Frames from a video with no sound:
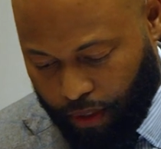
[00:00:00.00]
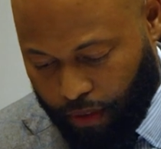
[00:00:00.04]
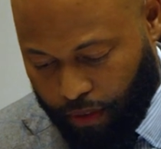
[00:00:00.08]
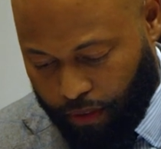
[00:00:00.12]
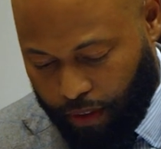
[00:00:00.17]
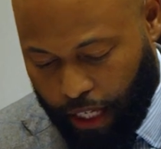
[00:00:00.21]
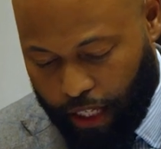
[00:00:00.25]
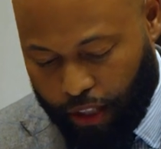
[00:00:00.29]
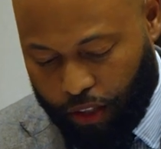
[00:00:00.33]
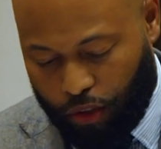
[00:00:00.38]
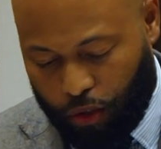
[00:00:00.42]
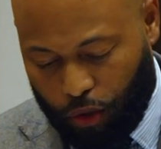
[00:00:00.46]

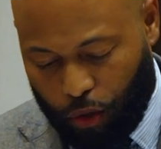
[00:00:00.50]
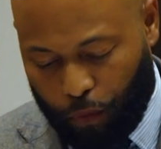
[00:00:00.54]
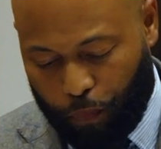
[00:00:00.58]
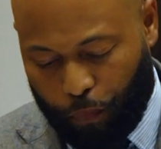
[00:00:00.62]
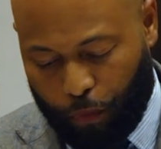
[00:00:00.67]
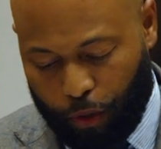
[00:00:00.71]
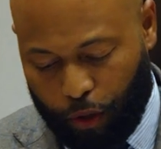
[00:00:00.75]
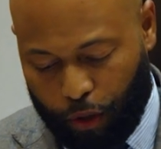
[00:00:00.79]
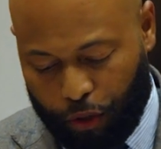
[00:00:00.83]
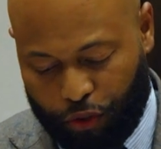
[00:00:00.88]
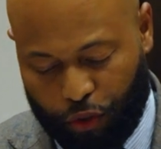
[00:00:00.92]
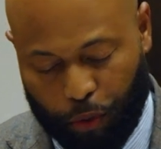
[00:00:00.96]
Thank you
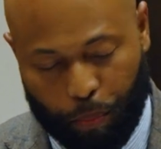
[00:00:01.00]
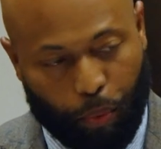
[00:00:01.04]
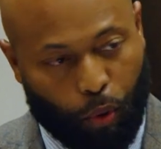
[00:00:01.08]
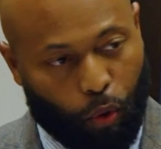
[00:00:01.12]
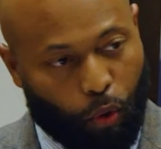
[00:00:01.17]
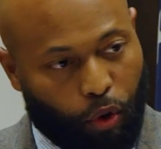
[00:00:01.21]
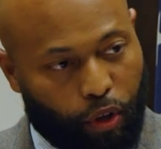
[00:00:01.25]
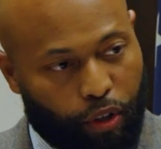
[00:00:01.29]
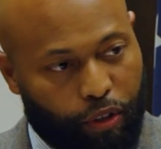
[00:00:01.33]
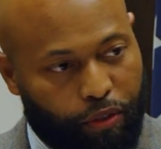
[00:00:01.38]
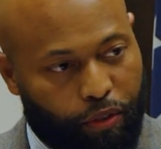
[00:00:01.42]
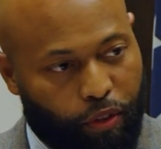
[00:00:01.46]
for your
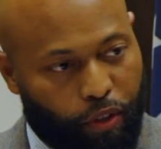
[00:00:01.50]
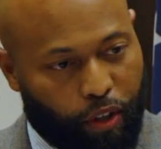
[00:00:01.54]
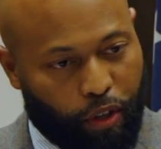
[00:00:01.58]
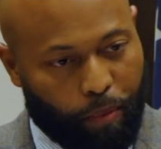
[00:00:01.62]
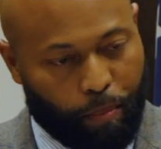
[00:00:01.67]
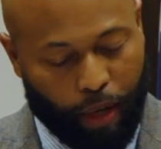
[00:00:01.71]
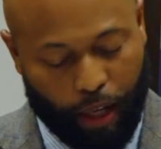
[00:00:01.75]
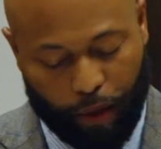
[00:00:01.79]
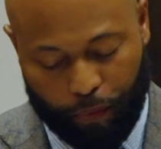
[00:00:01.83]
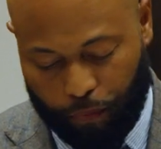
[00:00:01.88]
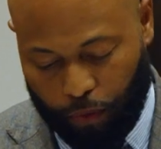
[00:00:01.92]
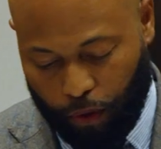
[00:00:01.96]
support during
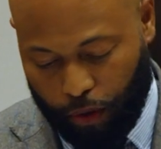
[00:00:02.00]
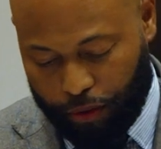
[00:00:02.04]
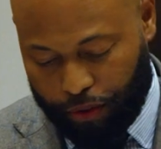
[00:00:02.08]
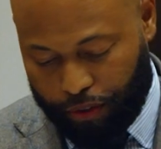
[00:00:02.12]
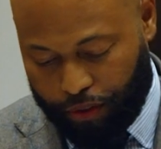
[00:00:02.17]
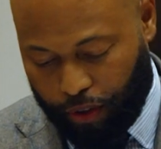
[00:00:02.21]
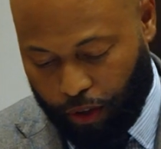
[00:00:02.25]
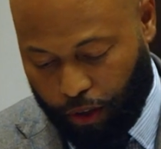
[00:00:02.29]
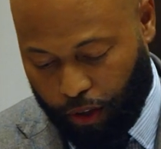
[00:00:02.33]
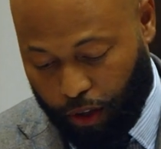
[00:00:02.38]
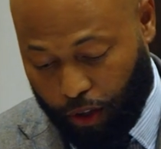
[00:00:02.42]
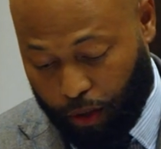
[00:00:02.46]
my
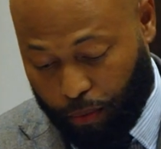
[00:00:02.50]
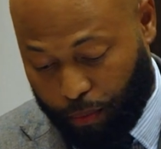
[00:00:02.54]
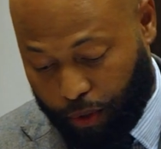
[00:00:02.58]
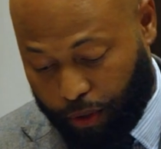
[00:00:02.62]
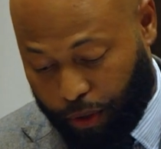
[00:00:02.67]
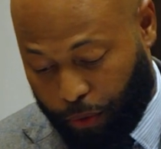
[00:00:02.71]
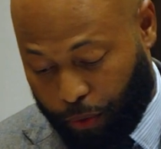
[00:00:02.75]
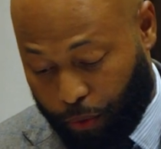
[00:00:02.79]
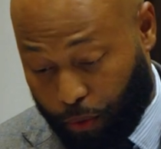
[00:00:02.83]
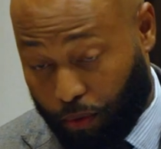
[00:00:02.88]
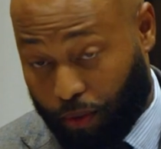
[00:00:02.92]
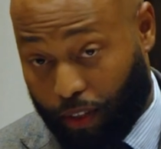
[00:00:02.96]
first term,
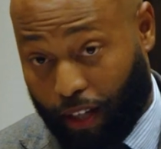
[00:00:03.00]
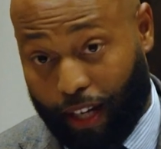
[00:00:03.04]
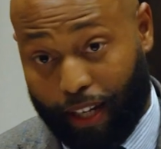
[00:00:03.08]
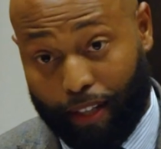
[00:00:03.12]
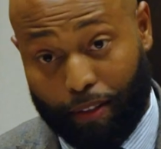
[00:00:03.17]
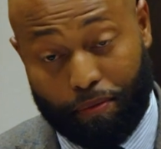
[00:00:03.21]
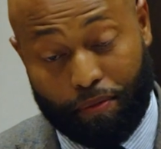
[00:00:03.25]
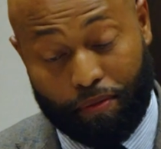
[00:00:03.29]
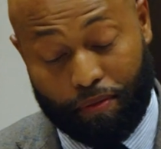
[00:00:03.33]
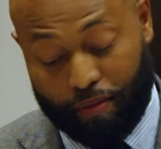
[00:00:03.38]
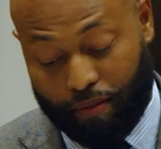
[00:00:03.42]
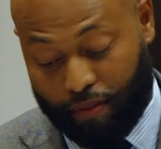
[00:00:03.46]
really through
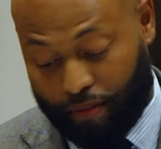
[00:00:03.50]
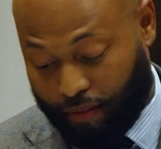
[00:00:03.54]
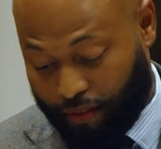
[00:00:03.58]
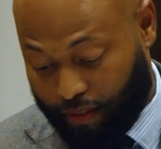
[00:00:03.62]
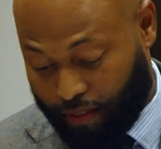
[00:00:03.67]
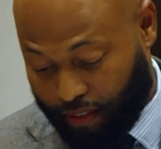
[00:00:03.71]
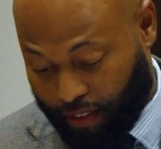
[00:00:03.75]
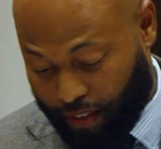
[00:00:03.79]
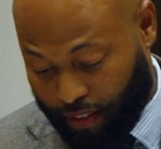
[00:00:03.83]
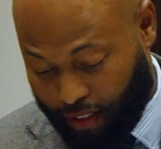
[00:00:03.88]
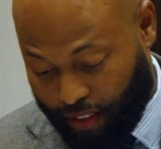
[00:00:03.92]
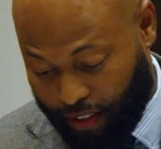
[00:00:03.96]
life,
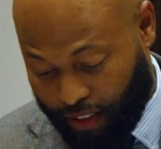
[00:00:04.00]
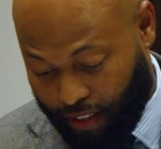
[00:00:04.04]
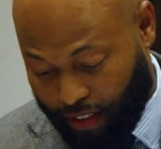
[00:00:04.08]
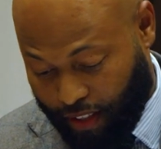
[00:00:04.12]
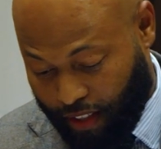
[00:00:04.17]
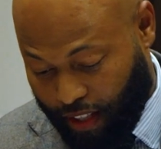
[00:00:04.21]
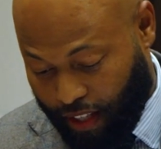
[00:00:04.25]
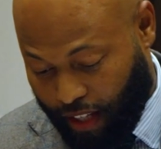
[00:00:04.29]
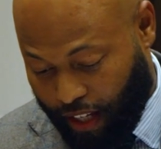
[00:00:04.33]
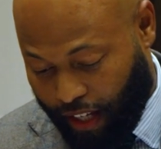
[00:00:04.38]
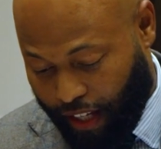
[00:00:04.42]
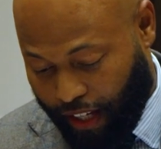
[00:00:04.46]

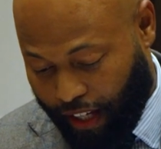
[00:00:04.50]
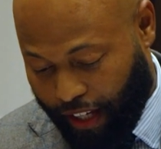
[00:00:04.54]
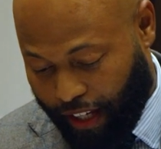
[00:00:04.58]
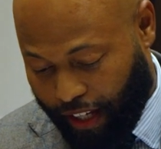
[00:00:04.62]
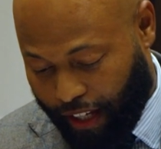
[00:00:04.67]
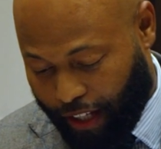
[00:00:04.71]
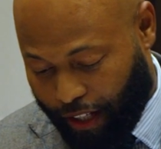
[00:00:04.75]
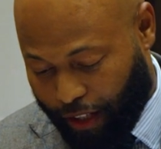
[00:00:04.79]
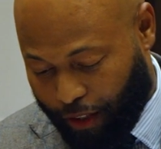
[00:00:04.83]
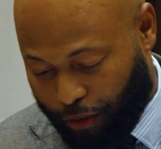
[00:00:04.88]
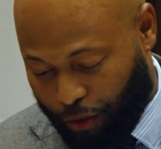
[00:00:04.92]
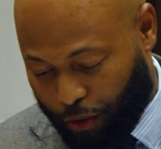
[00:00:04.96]

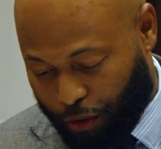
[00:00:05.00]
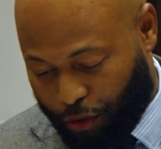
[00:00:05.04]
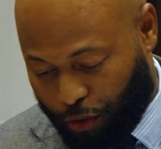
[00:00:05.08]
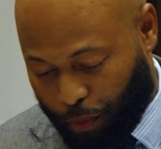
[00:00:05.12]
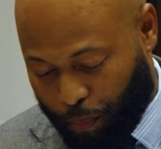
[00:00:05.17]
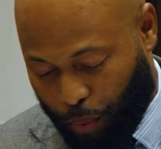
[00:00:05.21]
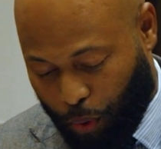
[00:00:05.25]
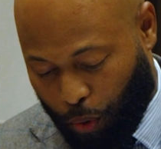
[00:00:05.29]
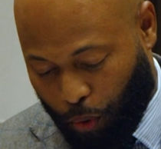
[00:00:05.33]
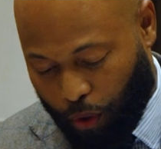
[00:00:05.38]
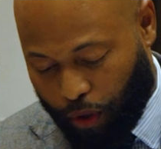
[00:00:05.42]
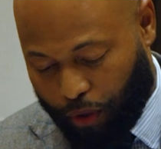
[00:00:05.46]
and your
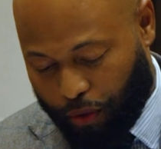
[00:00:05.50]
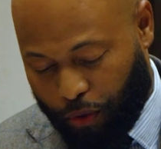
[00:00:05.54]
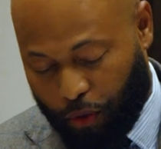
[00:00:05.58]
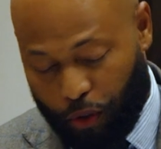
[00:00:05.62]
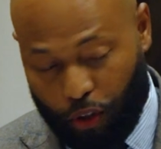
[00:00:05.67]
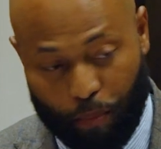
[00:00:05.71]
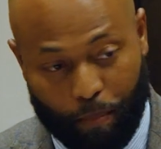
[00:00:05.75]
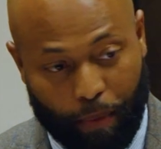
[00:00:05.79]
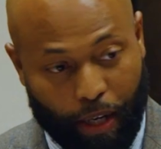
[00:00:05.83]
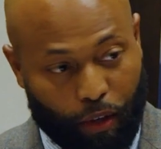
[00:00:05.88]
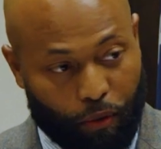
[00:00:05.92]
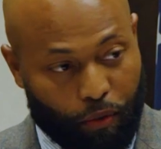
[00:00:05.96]
support
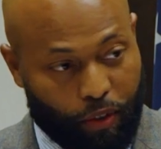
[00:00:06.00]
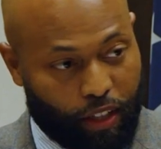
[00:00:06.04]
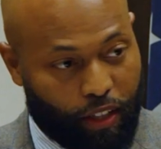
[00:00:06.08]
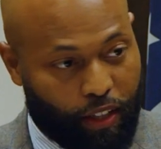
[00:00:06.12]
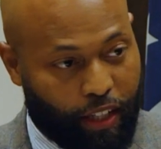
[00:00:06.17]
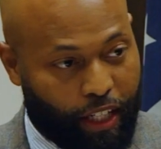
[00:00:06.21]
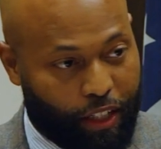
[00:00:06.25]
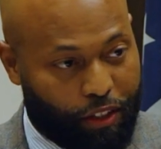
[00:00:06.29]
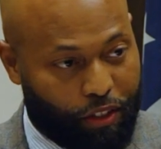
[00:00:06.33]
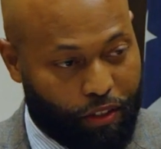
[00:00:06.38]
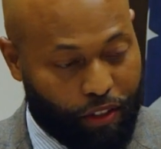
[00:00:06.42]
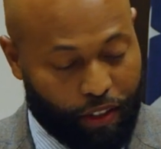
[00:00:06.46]
during my
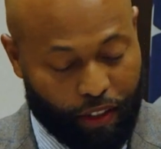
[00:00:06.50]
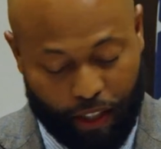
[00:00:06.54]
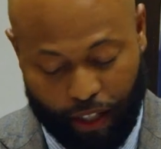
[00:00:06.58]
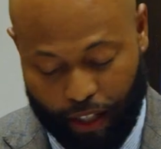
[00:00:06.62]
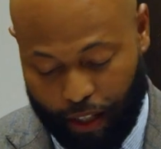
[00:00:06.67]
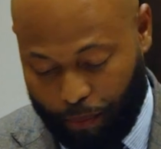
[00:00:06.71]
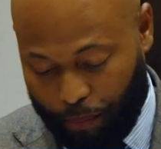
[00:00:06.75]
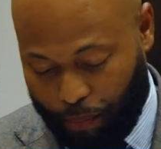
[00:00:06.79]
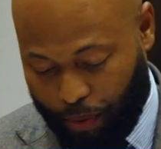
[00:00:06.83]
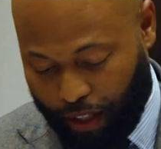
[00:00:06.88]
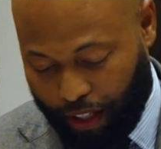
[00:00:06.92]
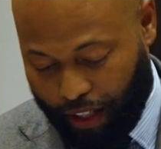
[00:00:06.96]
reelection
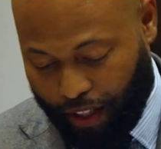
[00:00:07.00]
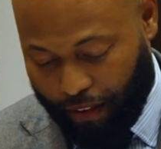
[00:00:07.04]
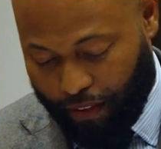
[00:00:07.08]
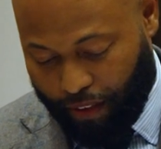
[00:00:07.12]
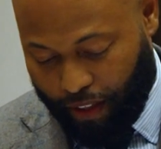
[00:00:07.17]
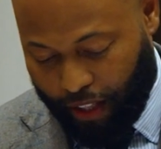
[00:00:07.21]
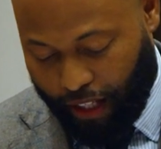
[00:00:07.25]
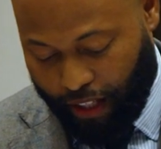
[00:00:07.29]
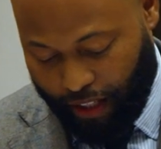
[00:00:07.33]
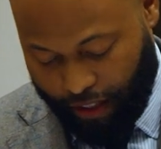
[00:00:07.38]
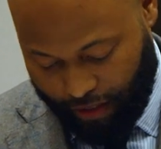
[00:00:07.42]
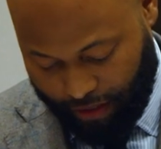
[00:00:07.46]
campaign
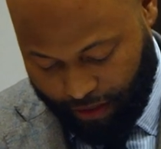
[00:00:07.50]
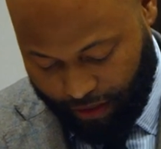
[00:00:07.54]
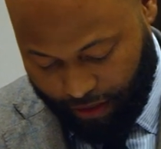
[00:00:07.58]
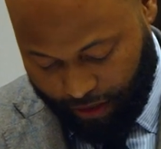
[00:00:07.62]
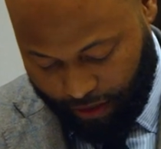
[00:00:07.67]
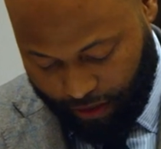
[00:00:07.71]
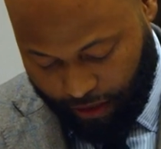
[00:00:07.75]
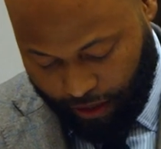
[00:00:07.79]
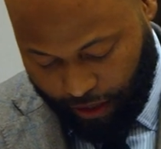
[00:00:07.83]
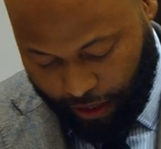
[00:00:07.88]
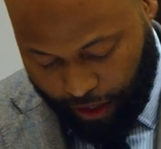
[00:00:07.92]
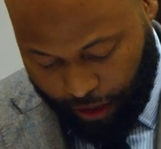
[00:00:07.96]
that
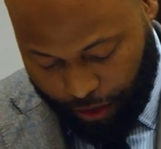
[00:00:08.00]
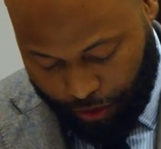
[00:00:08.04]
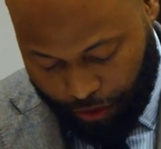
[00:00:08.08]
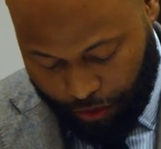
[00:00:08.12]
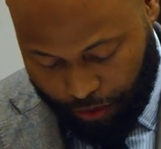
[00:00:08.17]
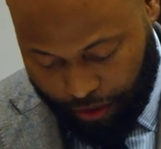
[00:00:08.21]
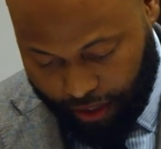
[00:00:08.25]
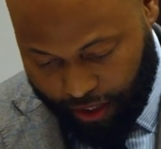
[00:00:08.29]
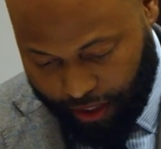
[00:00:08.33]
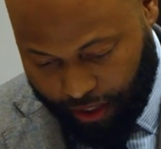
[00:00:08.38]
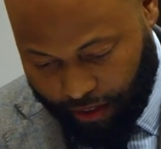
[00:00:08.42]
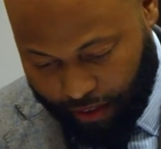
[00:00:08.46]

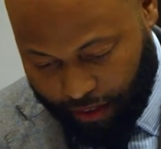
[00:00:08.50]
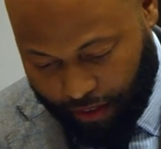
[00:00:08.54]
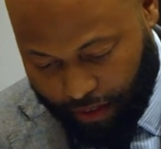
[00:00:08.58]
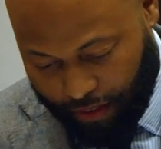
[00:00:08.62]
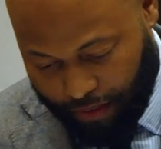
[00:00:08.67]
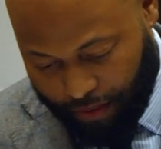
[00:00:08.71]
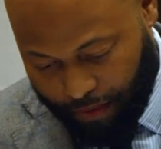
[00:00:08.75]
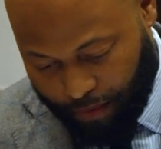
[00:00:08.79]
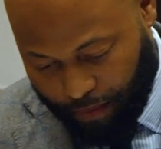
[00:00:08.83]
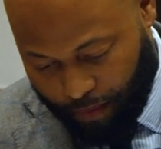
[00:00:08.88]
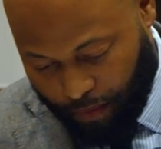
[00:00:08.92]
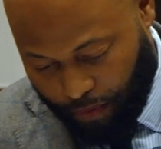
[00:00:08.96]
Adrienne
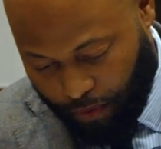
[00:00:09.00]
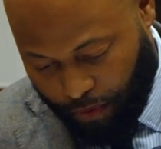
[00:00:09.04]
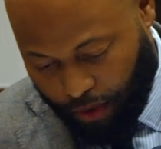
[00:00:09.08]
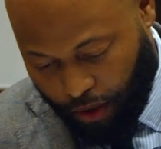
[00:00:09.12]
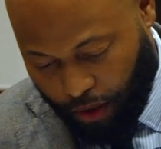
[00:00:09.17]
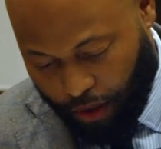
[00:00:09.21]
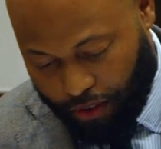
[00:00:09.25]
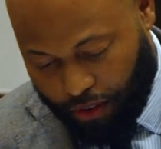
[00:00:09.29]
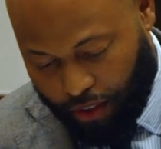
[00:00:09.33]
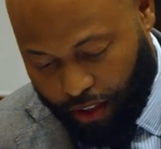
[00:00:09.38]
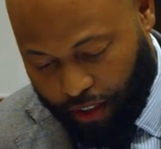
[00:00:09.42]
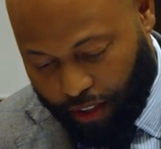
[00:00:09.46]

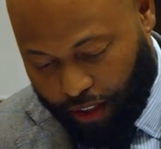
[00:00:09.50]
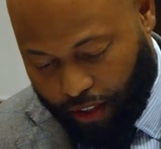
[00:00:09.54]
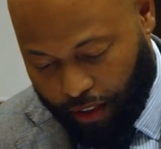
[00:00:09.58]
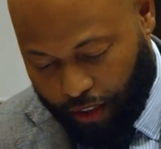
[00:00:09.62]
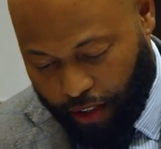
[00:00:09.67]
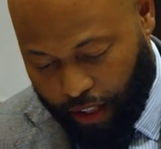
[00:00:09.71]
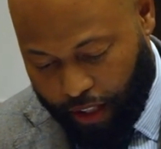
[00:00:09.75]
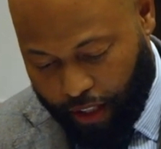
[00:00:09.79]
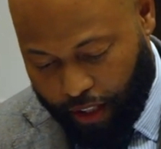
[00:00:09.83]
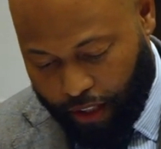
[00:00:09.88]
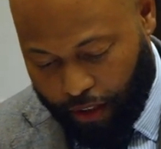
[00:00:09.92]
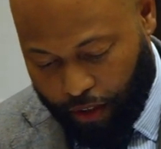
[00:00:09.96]

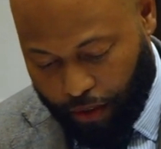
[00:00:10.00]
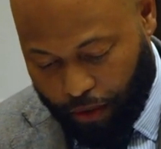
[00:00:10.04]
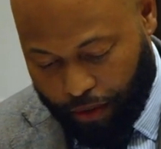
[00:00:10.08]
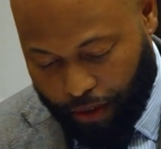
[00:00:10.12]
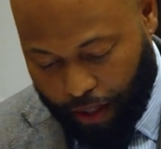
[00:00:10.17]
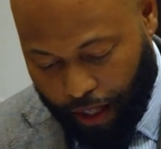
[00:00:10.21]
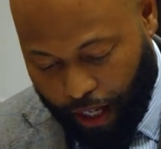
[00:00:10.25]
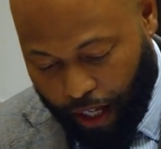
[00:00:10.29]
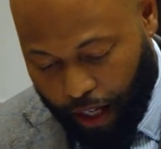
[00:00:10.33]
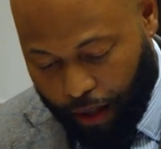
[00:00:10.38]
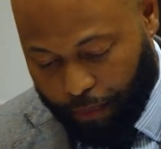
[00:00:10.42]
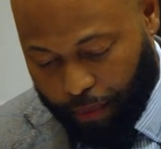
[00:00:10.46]
articulated in her
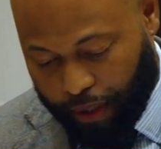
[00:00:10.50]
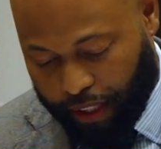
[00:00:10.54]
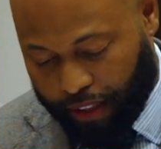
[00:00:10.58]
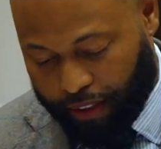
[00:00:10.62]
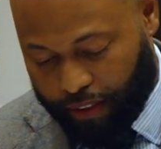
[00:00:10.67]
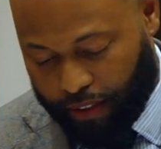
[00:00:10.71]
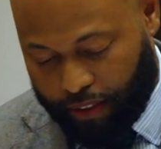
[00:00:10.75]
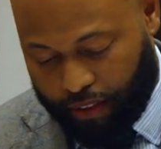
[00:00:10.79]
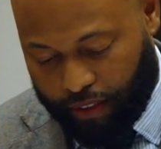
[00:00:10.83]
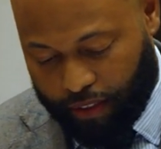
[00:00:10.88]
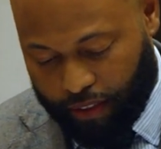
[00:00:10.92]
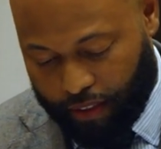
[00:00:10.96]

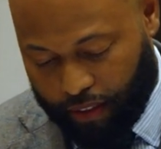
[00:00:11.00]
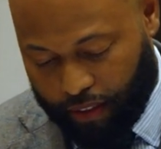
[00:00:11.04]
comments.